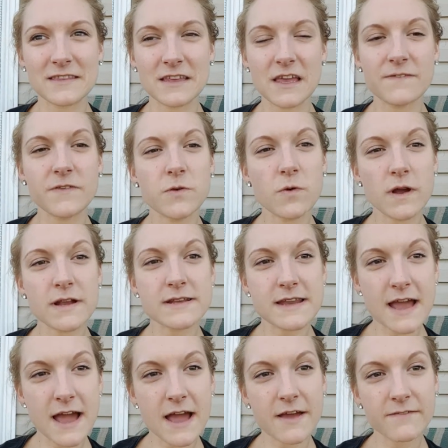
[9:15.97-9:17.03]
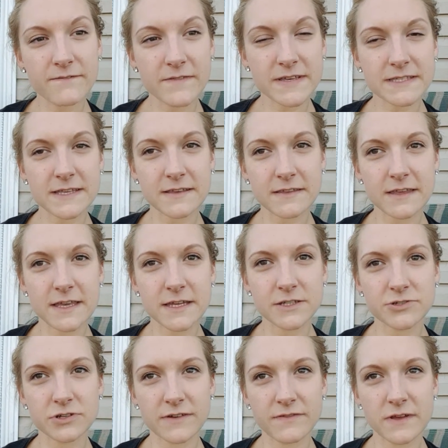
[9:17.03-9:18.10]
if you are not physically
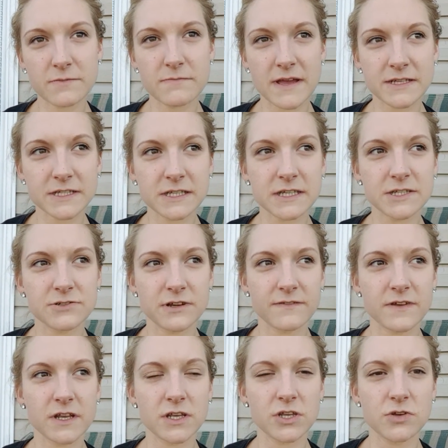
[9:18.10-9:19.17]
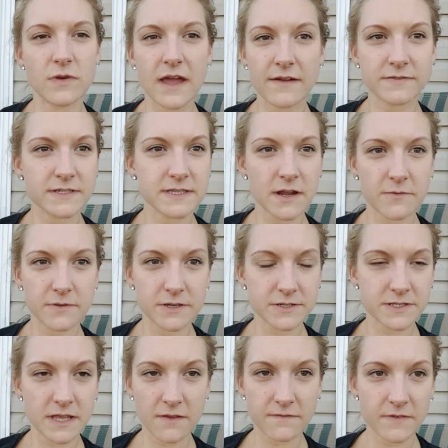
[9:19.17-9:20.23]
driven, mentally driven, you have to start with
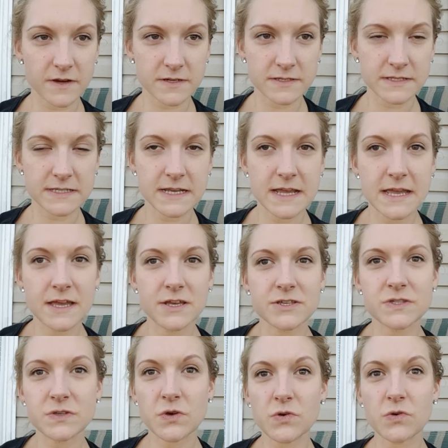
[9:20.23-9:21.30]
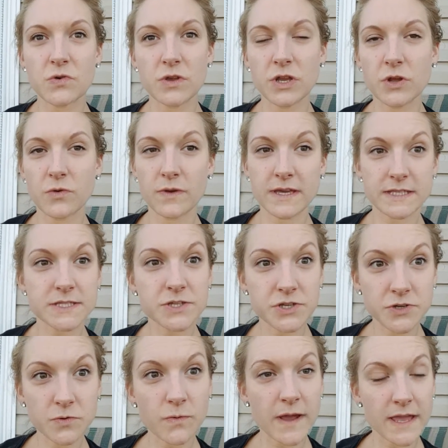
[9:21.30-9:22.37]
yourself first. So, you know, get to
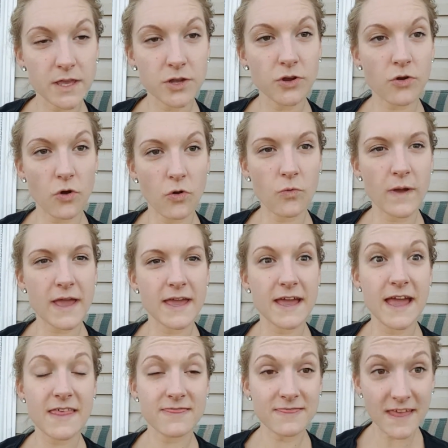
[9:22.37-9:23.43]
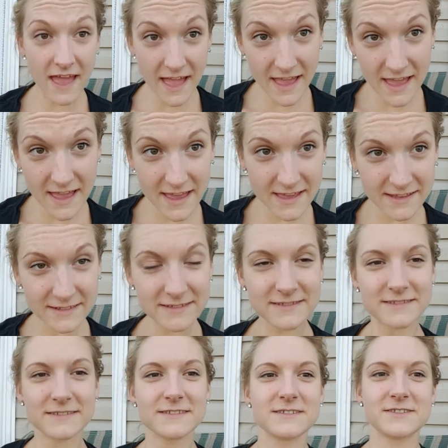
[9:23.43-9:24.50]
your weight, your goal weight, and
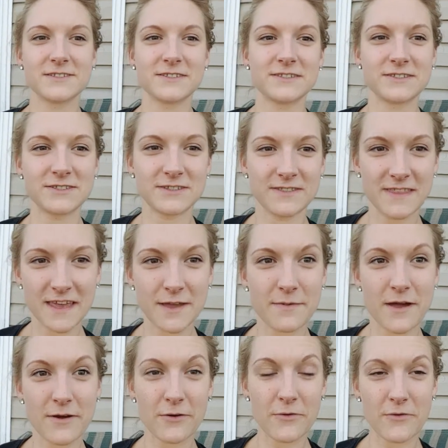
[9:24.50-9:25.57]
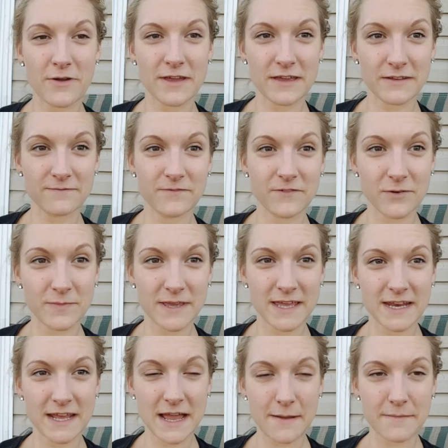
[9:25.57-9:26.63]
then think about going in for a
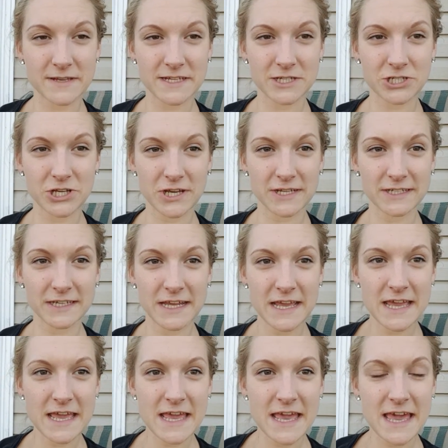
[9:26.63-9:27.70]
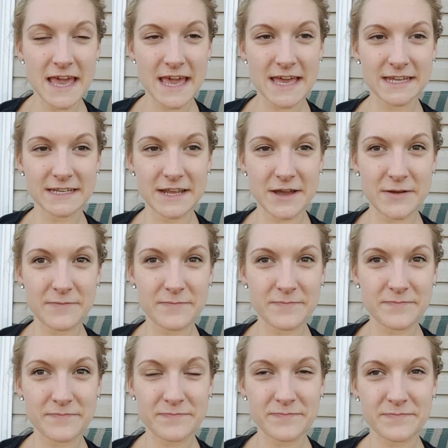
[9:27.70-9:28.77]
bikini competition.
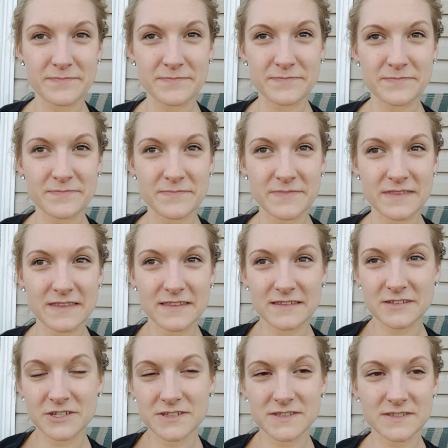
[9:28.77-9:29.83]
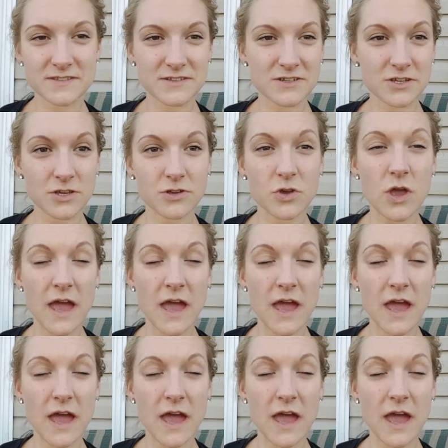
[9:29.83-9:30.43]
And just, you